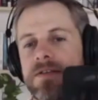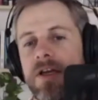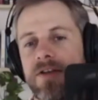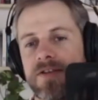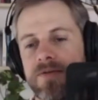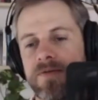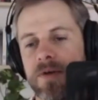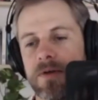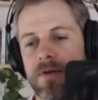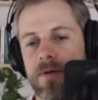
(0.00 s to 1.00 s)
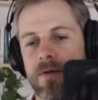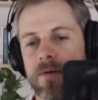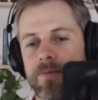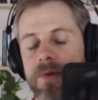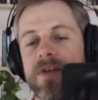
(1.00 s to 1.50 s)
you know, sort of
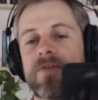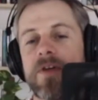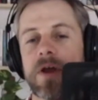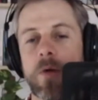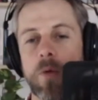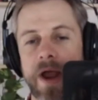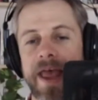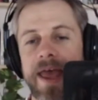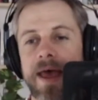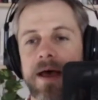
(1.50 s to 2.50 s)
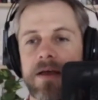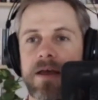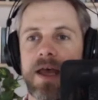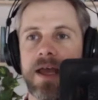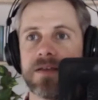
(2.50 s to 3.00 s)
being very aware
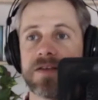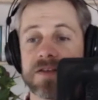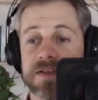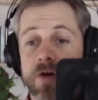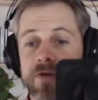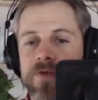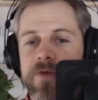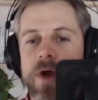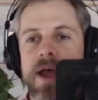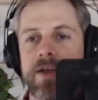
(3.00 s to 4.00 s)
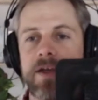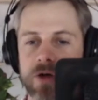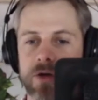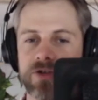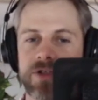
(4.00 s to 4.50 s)
and self-aware and
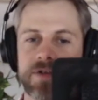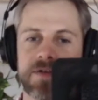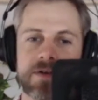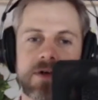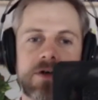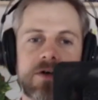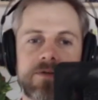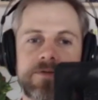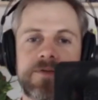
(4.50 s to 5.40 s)
conscious of,